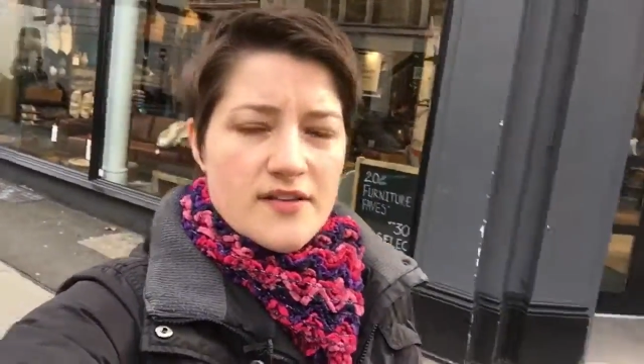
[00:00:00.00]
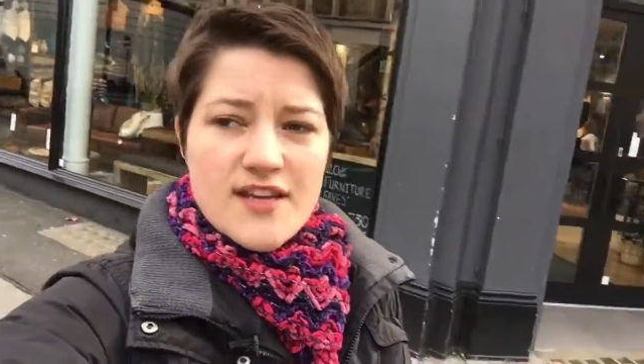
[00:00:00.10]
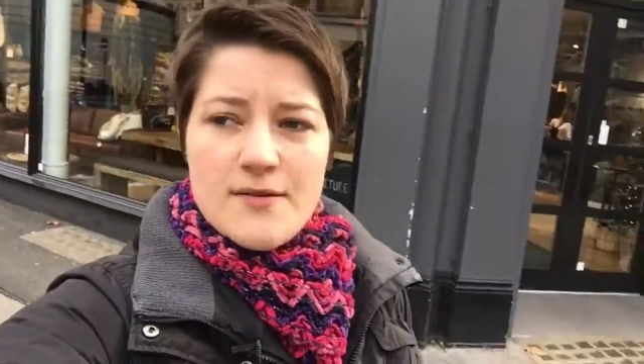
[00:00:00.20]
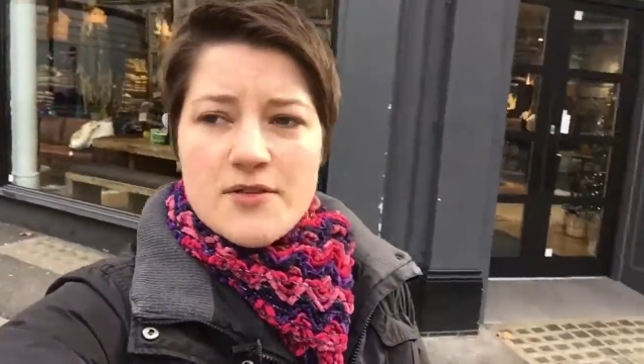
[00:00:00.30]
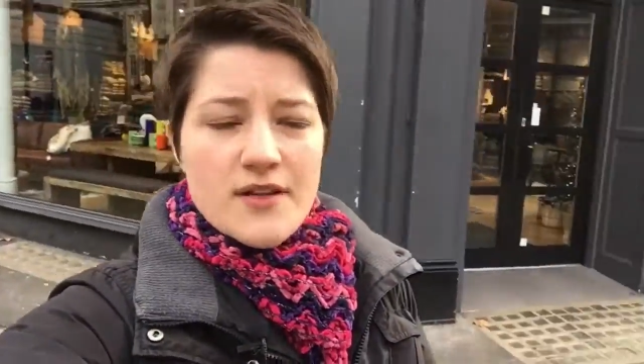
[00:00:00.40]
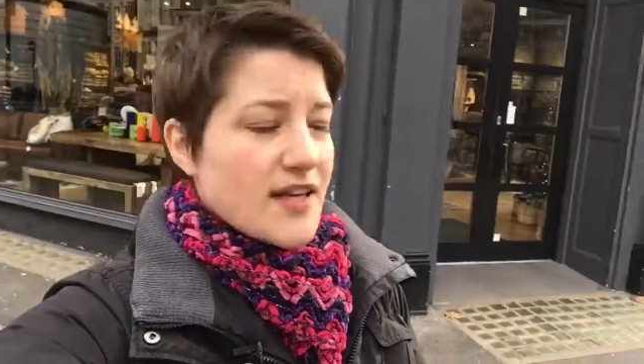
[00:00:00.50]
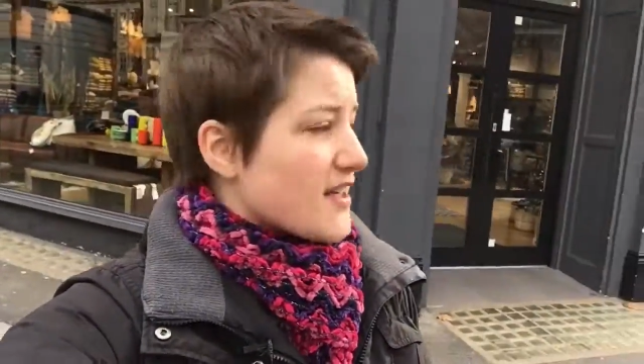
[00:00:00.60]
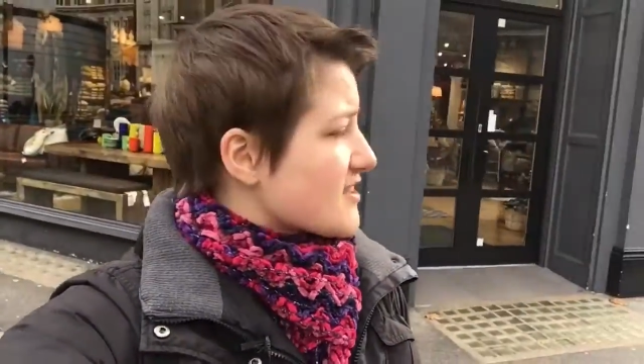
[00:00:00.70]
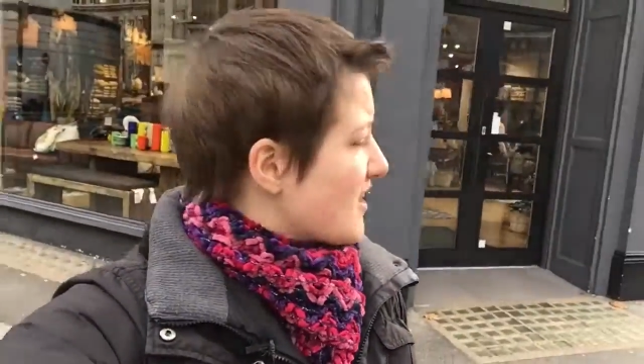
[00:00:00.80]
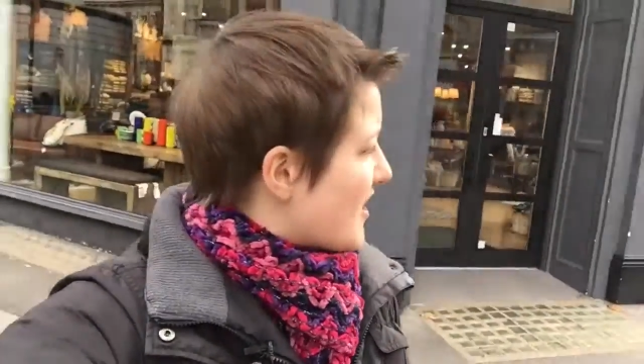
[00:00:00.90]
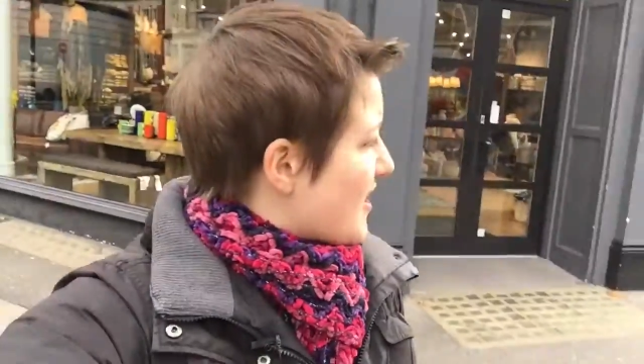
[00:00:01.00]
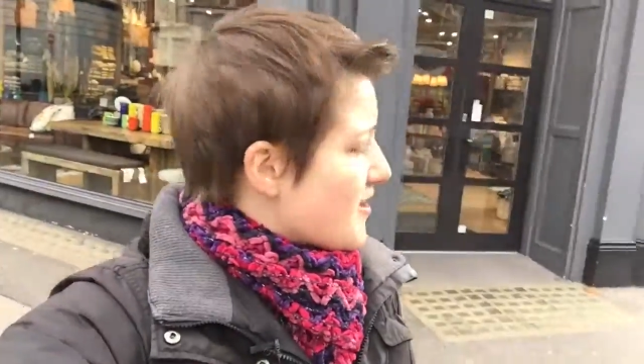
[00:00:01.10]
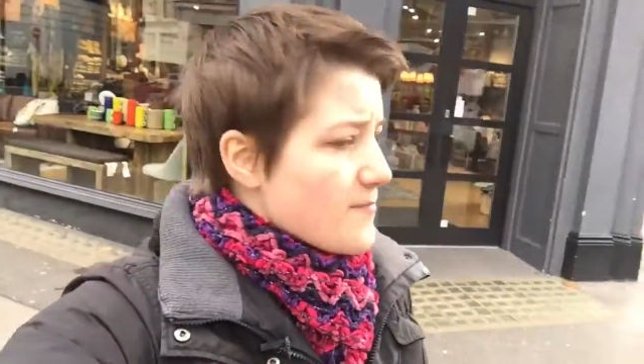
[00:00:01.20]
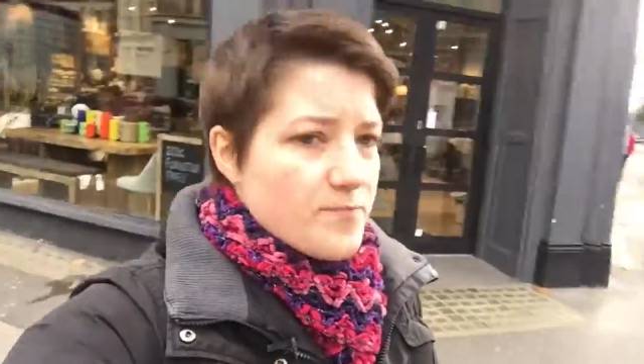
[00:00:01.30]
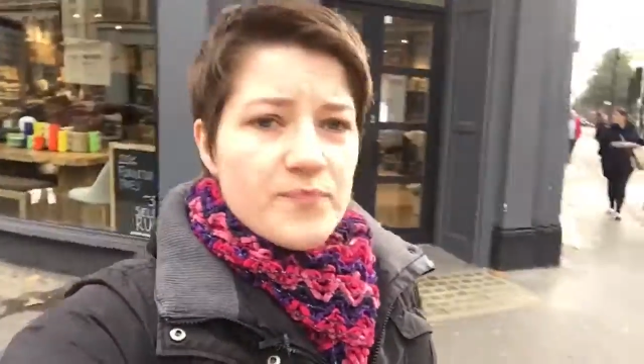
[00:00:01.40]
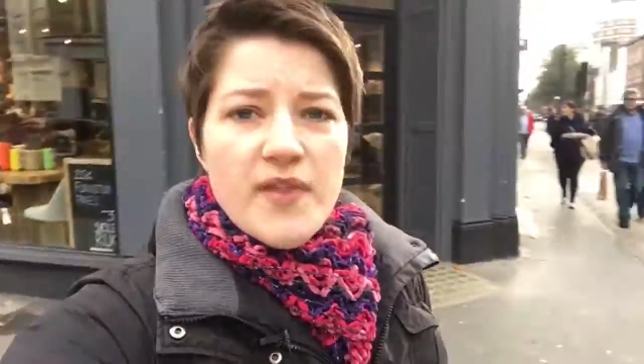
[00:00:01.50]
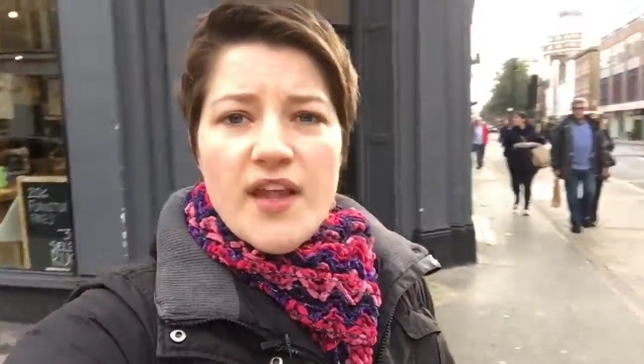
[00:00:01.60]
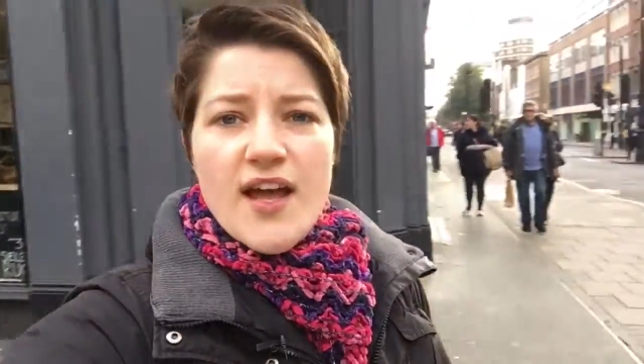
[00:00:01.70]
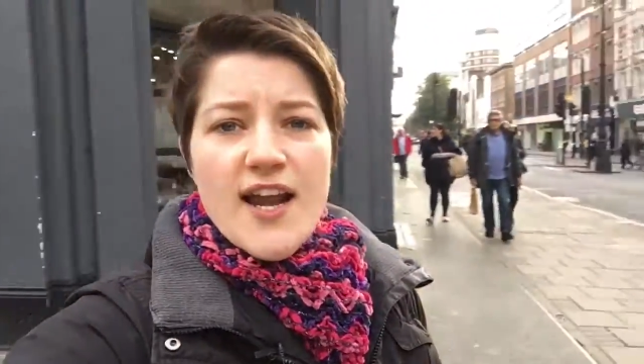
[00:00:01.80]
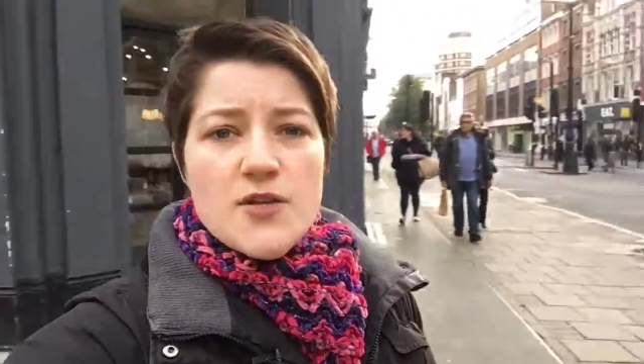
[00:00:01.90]
keep doing things
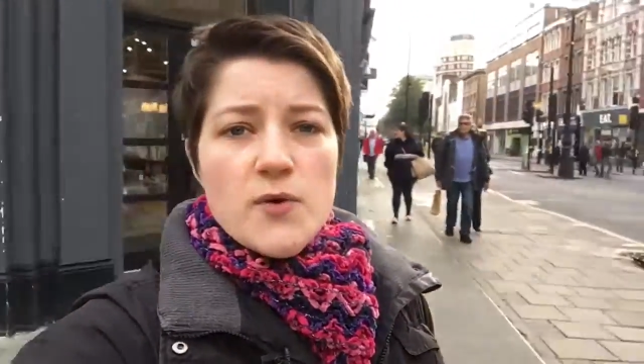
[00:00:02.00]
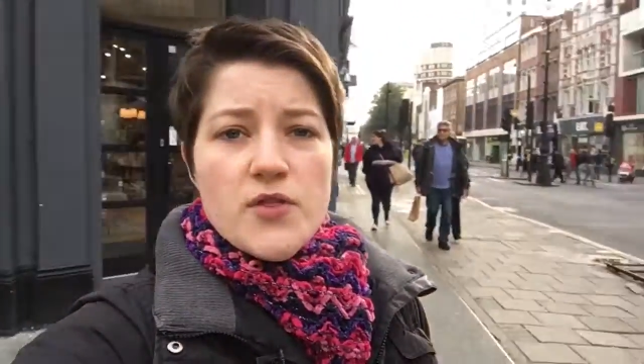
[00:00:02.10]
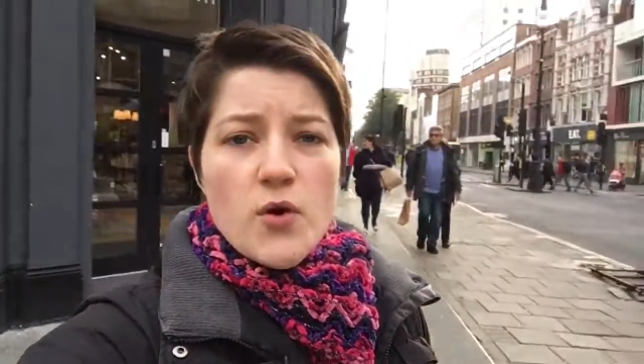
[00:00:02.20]
unless he